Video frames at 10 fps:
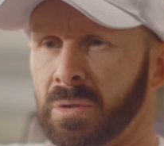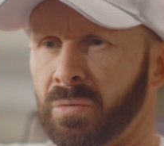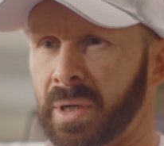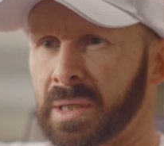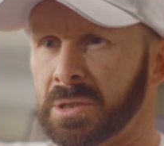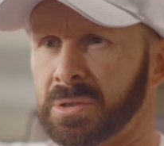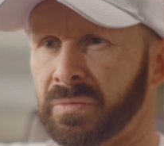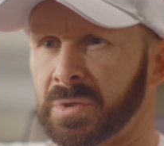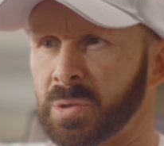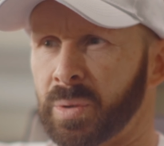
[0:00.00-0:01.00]
wreckage
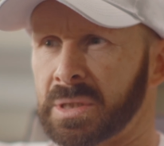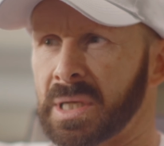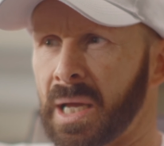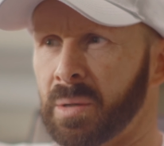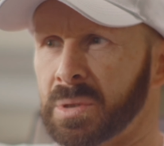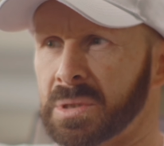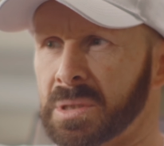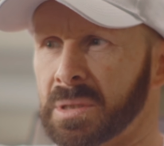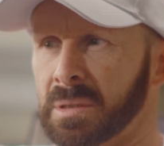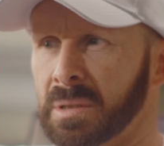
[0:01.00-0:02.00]
of the Twin Towers,
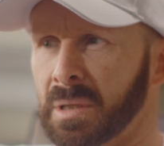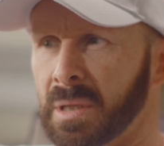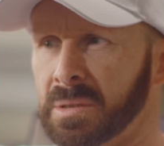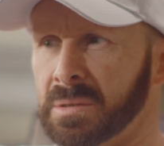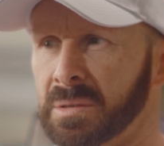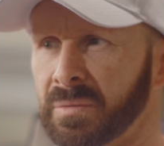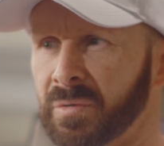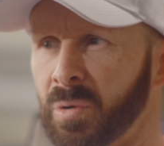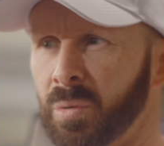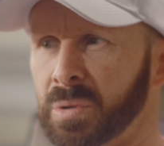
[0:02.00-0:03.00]
and of
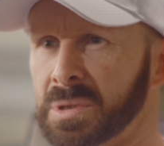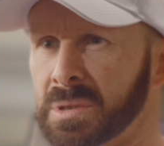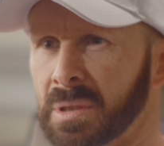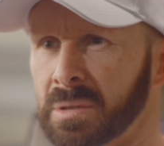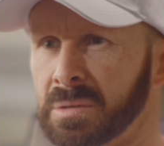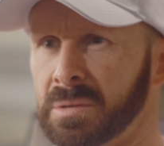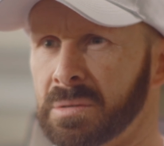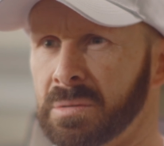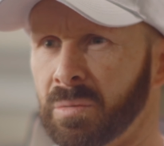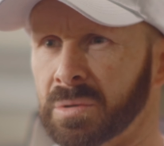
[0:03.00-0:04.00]
course I could
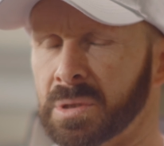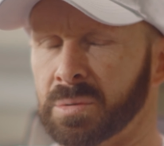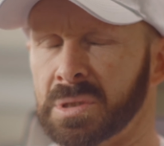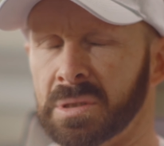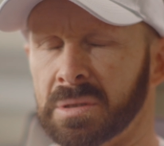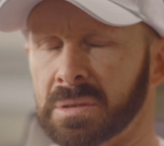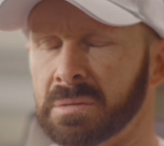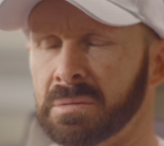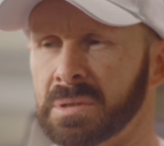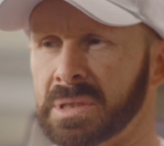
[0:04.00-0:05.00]
also see the
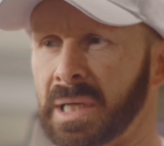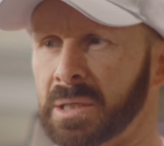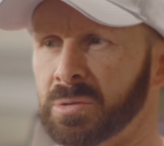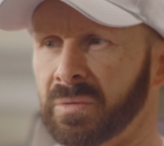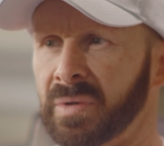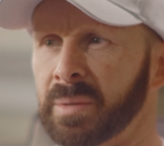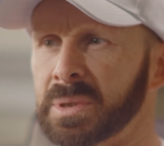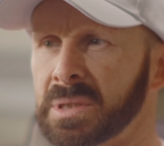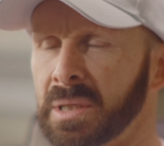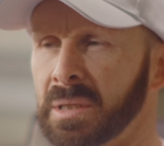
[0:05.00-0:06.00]
Statue of
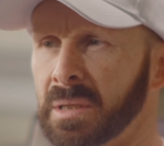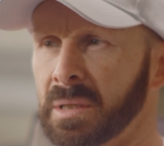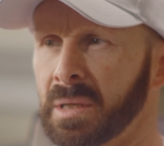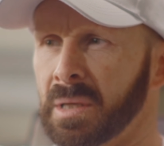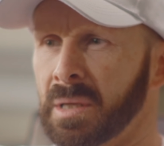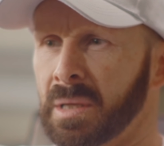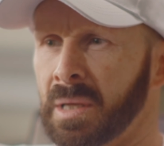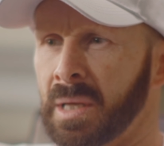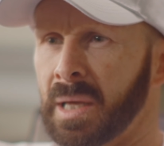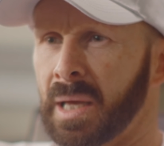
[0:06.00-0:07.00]
Liberty.
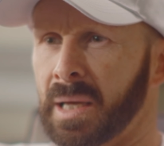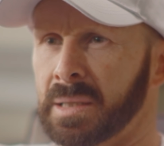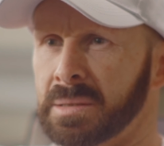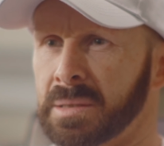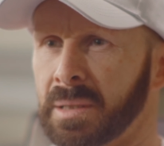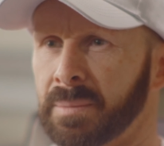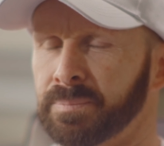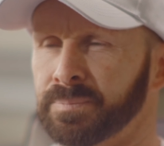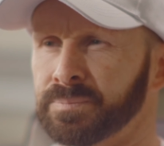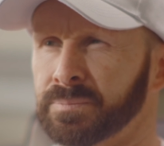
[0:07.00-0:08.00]
And
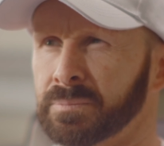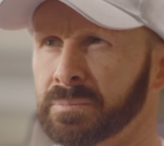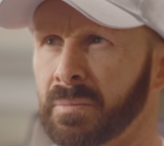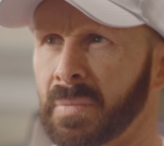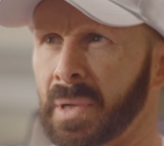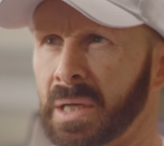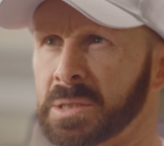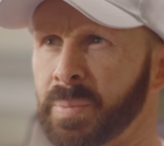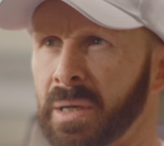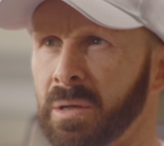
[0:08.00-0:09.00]
um, I
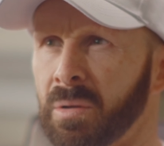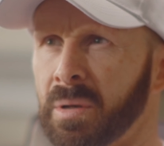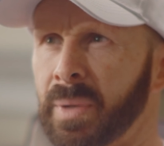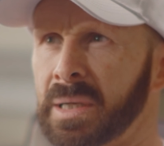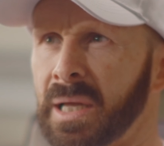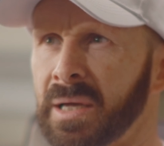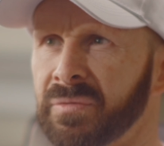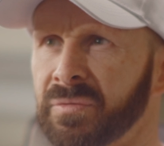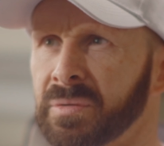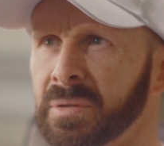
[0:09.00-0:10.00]
spent a lot of my life